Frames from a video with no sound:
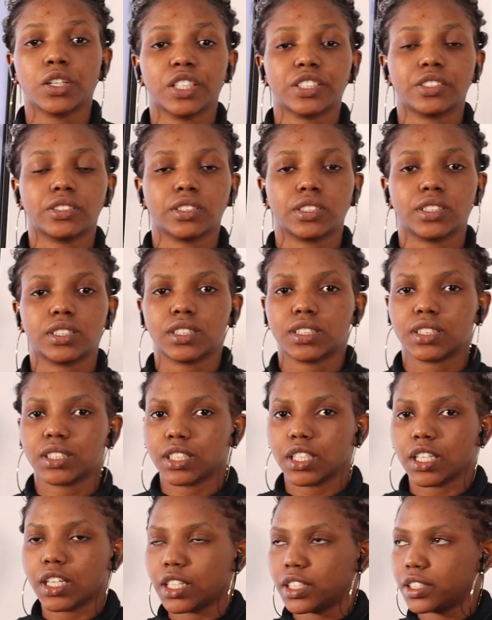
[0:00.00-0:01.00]
Question
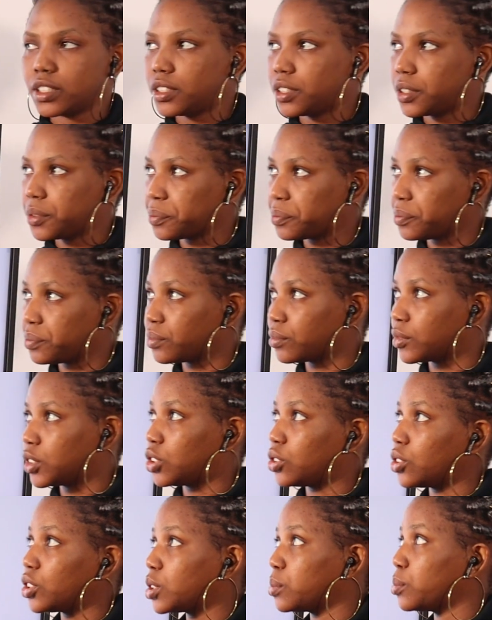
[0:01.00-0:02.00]
68,
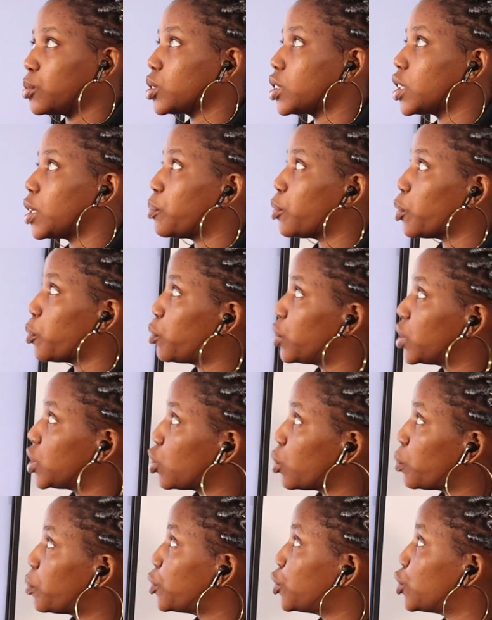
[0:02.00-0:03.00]
choose the most
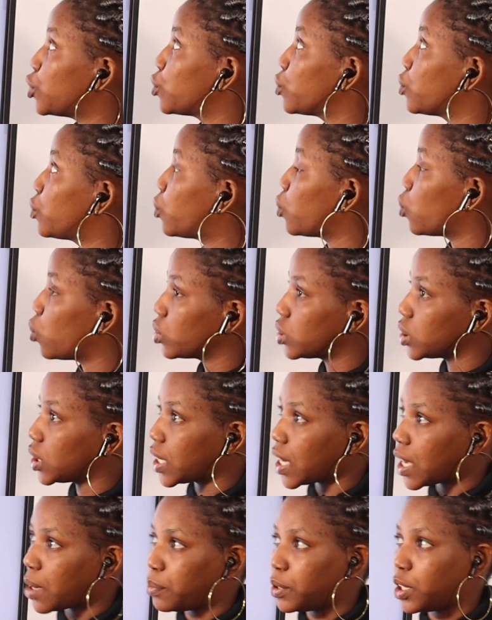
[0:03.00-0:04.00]
appropriate option for the
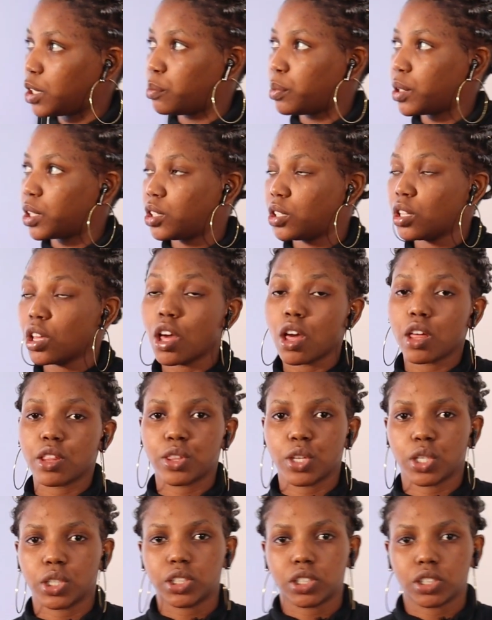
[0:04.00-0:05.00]
gap labeled
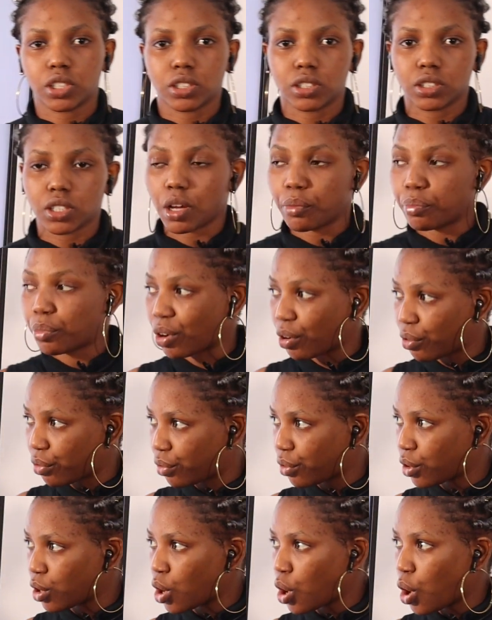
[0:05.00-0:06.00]
13
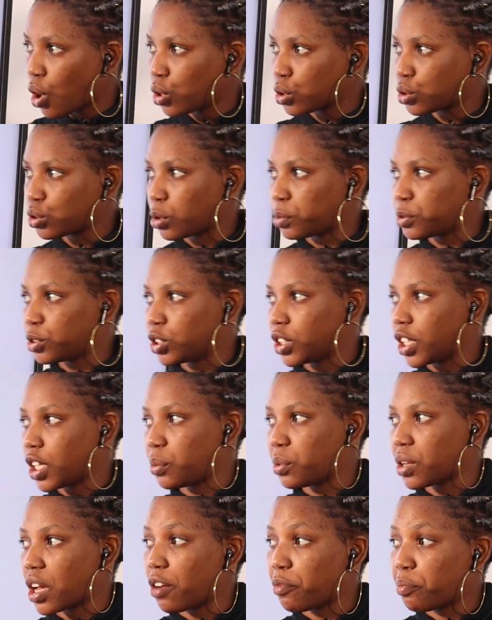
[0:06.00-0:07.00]
above. So option
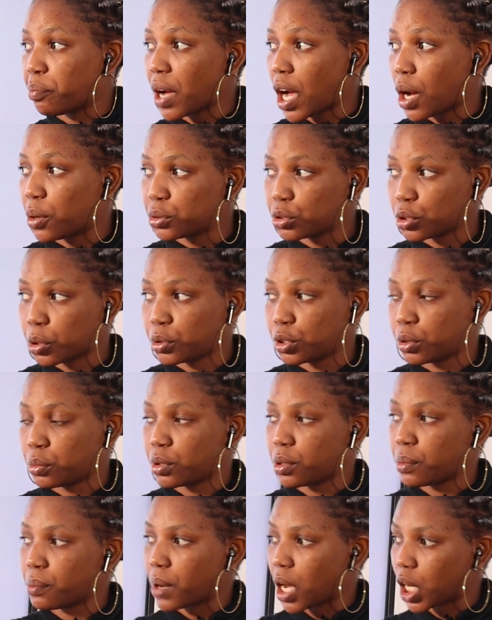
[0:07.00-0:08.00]
A, we have bouts. Option
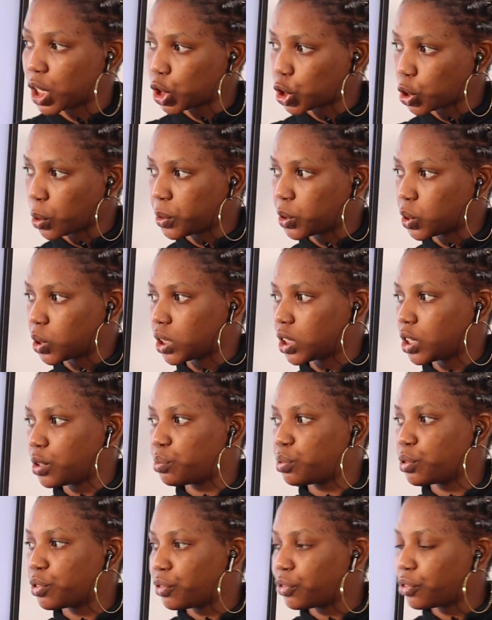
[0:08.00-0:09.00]
B, match. Option
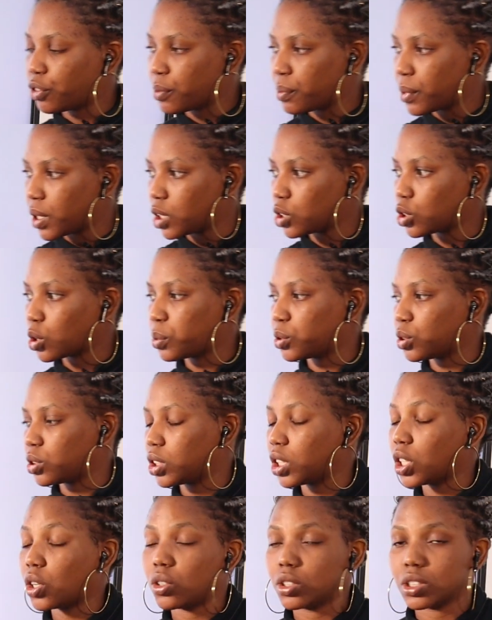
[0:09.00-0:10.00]
C, performance.
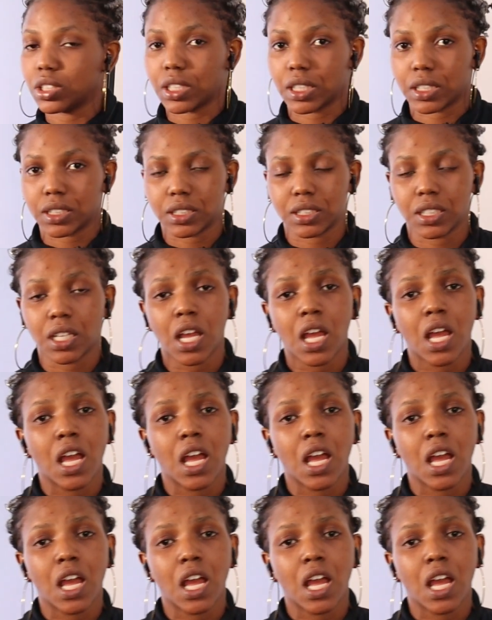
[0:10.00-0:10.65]
Option D, contest.